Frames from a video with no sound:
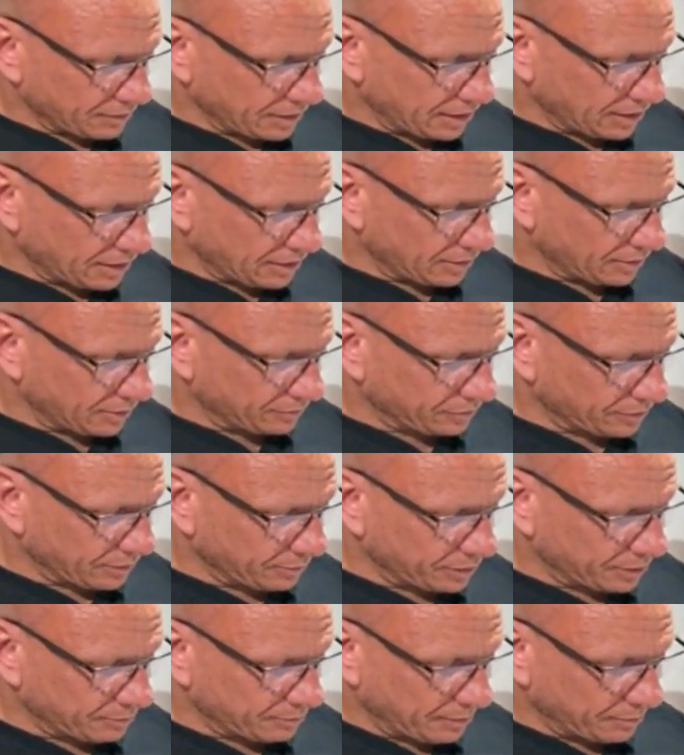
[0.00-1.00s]
so
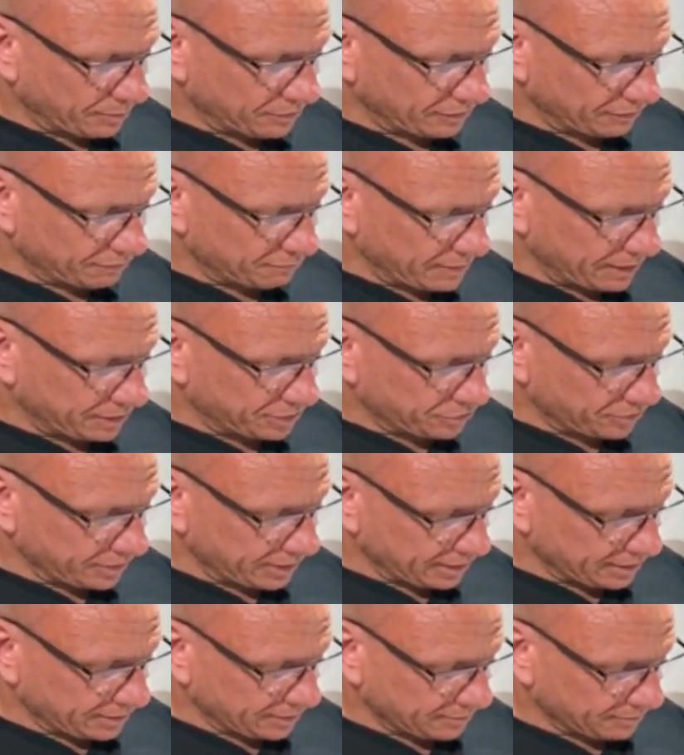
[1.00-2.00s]
I'm going to put myself
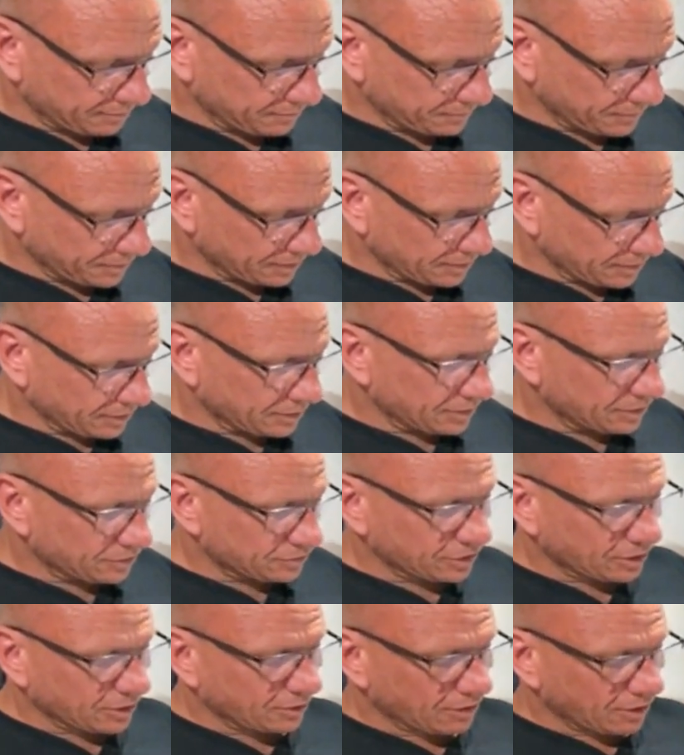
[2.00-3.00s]
metric.
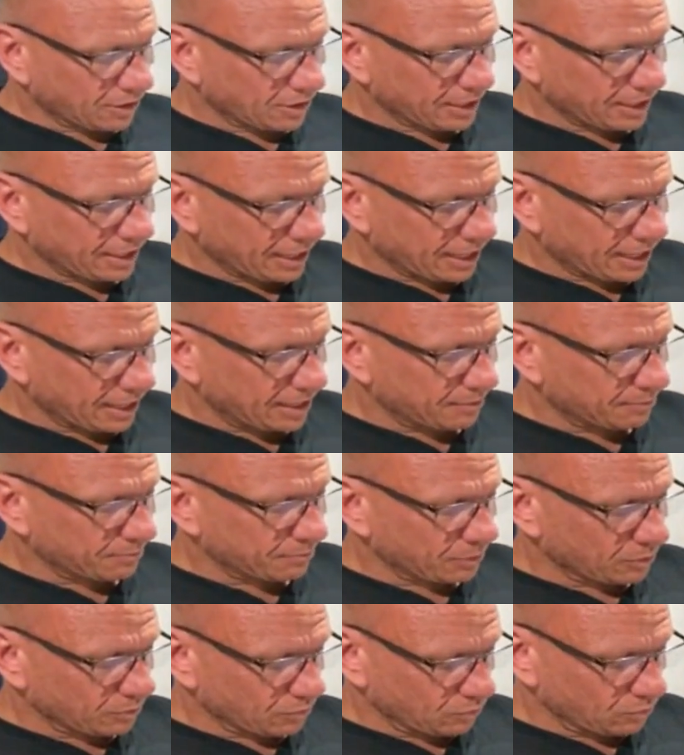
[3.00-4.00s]
So I
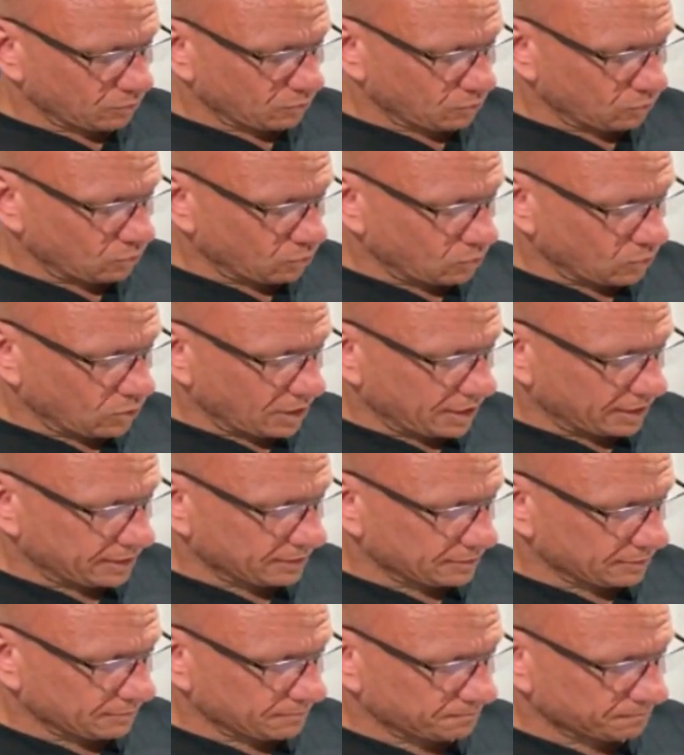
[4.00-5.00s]
am
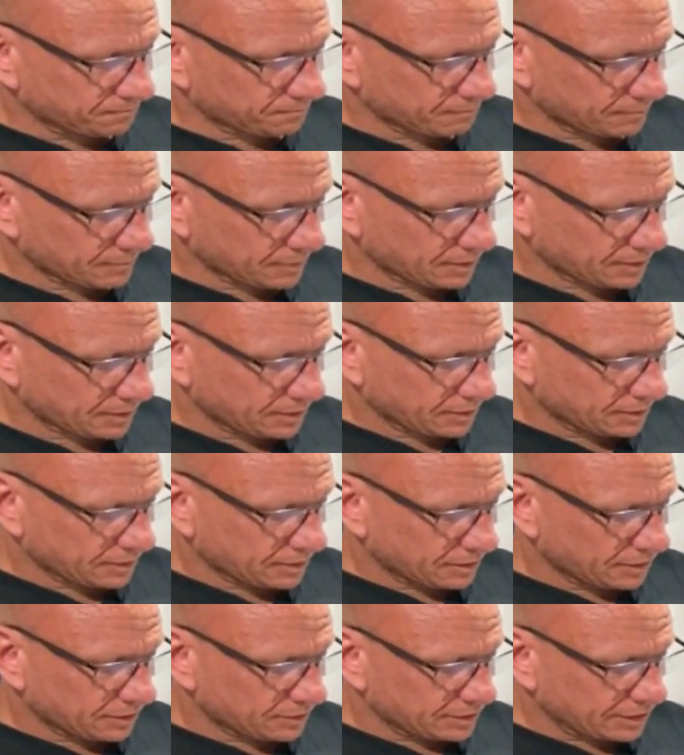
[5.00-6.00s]

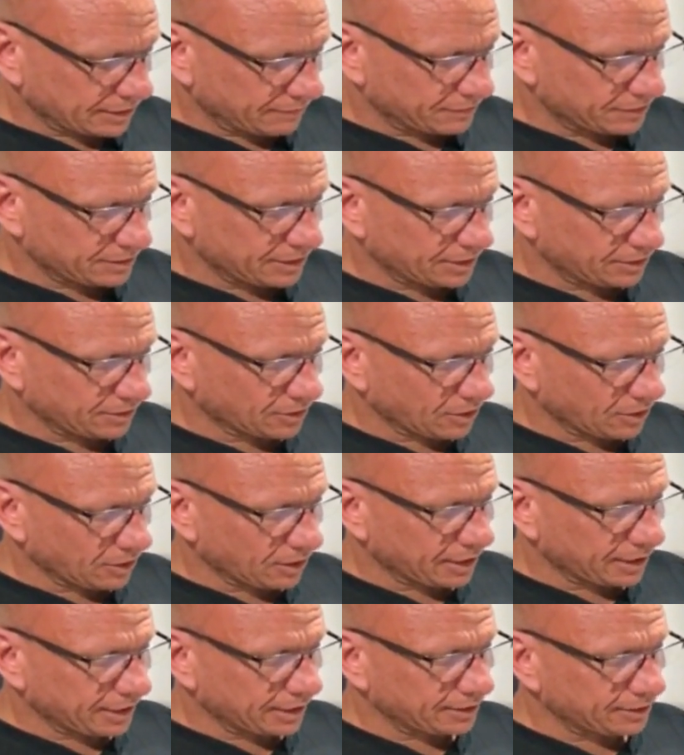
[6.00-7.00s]

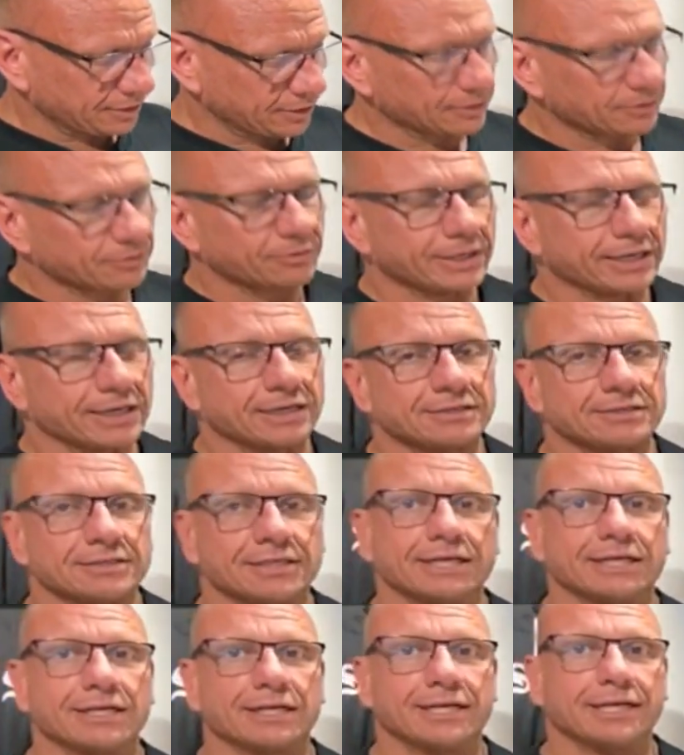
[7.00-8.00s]
179.
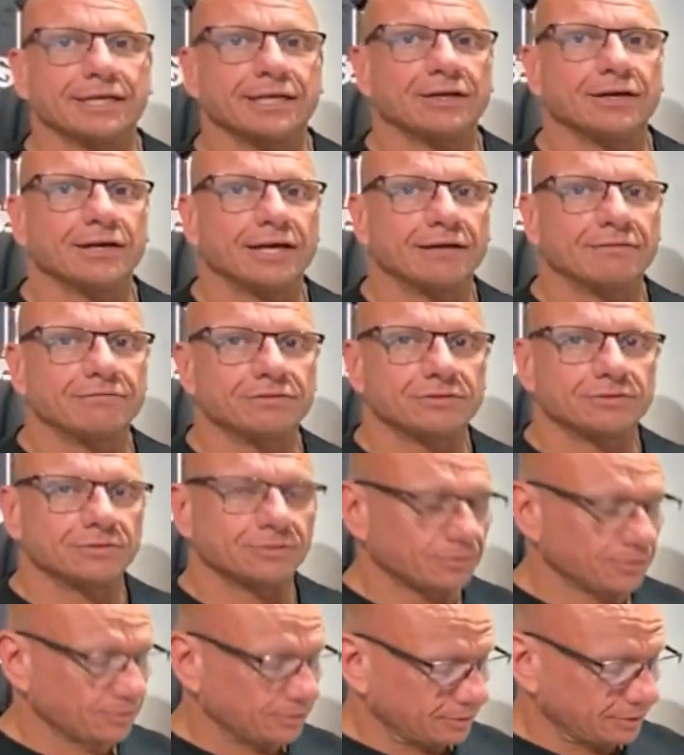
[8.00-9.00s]
Realistically, I have
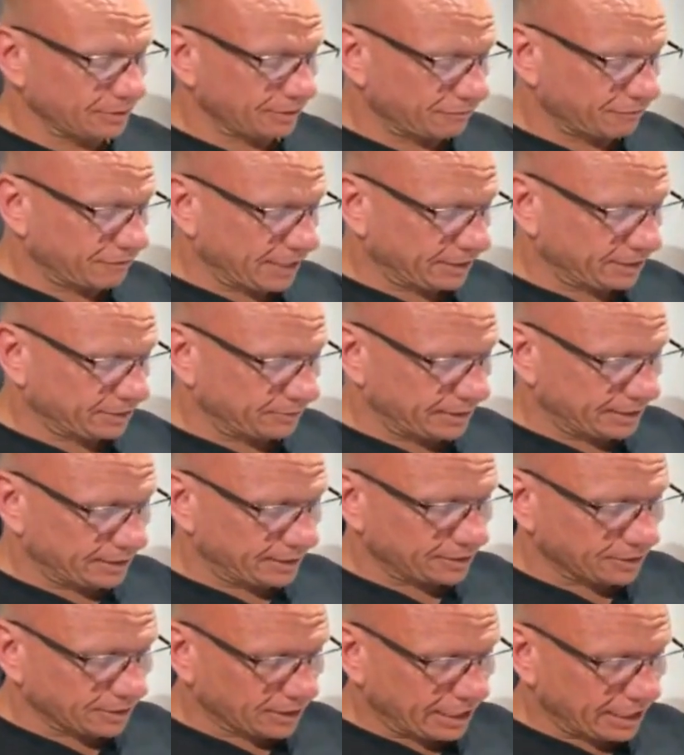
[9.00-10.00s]
to factor
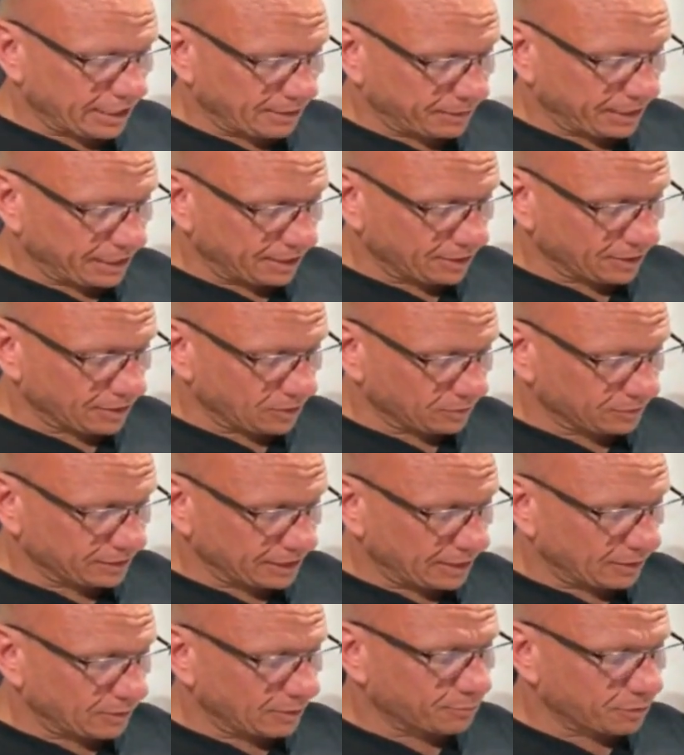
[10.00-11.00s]
in that I am getting old
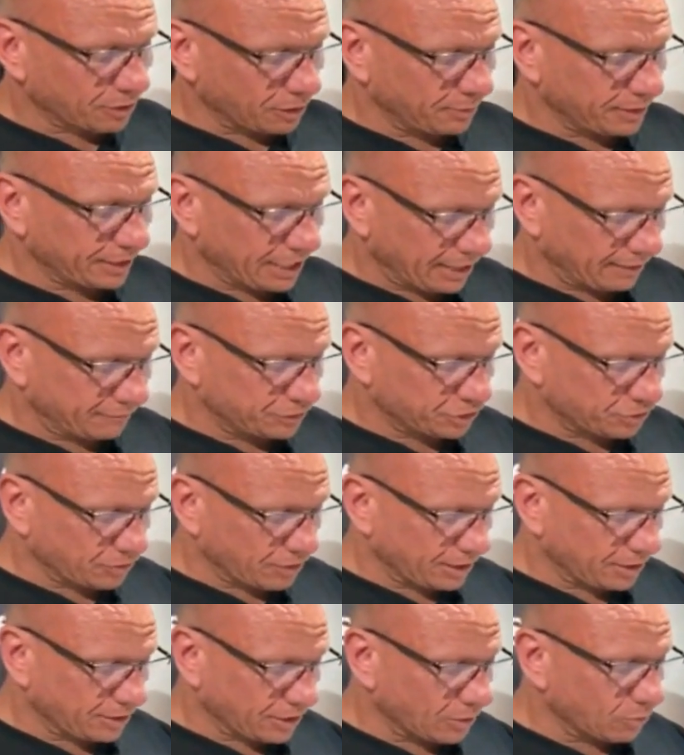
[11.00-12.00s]
now. I probably have
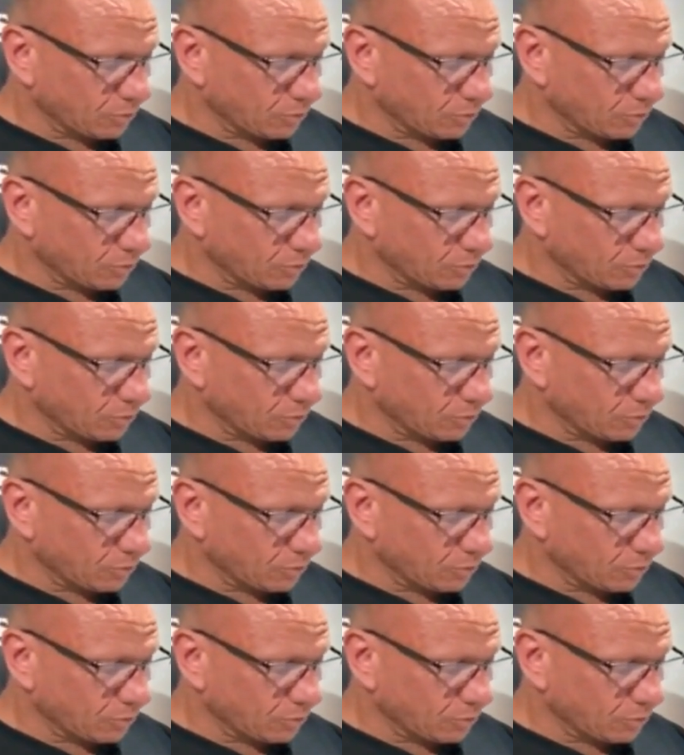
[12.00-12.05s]
shrunk.